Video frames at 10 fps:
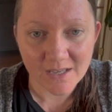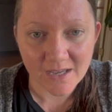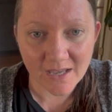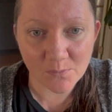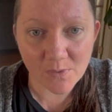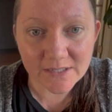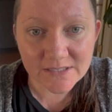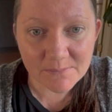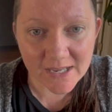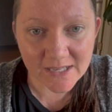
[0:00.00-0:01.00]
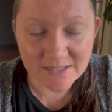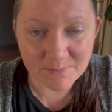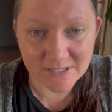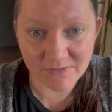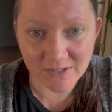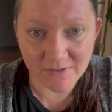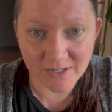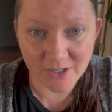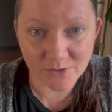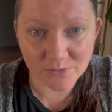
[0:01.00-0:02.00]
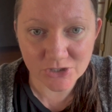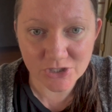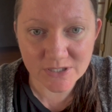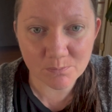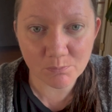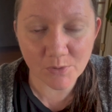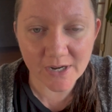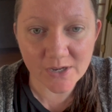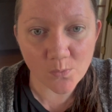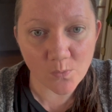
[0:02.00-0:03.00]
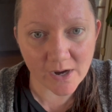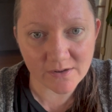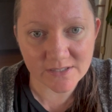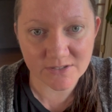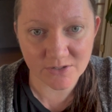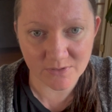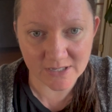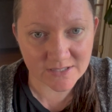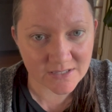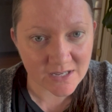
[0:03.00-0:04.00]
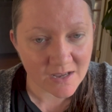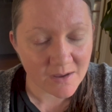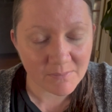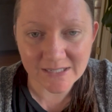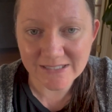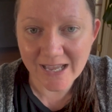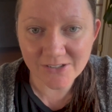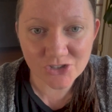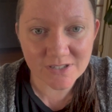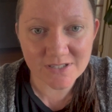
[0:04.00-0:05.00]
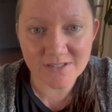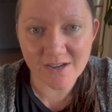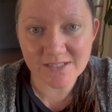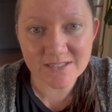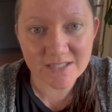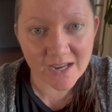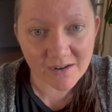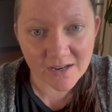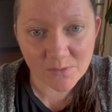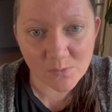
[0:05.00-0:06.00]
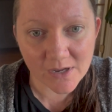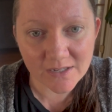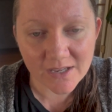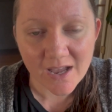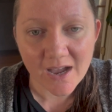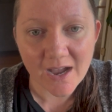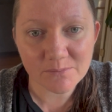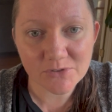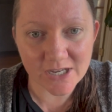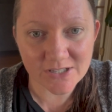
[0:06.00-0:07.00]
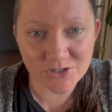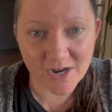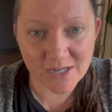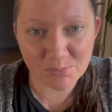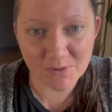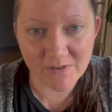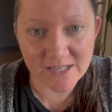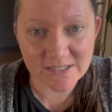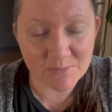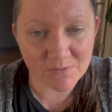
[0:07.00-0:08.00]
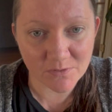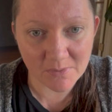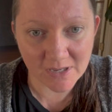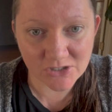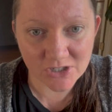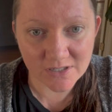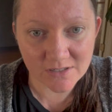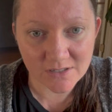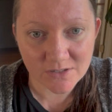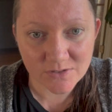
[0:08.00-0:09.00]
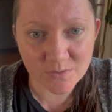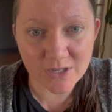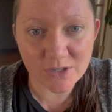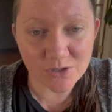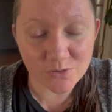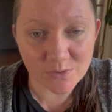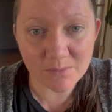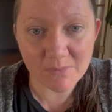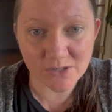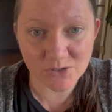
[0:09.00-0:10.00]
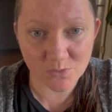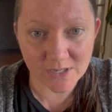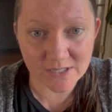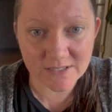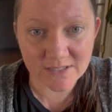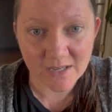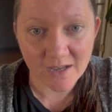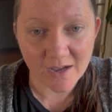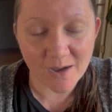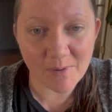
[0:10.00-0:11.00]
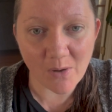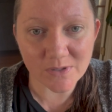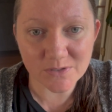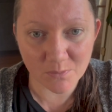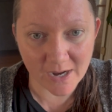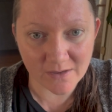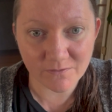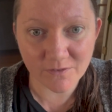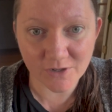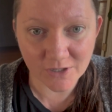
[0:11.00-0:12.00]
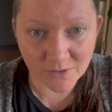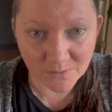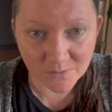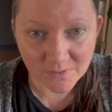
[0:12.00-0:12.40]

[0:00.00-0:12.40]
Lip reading: And I wanted to make a specific video to just bring awareness to this. My intention is not to scare anyone. I'm just trying to provide some information so that you can make a choice about what's right for you.